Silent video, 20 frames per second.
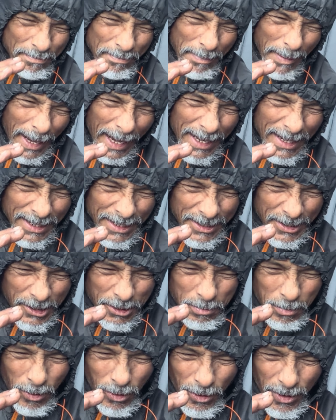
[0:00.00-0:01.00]
balance
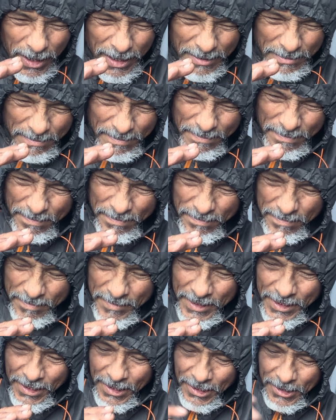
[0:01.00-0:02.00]
point
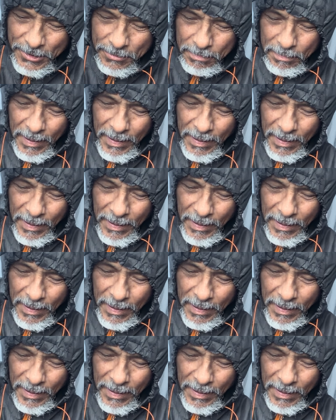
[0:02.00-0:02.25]
because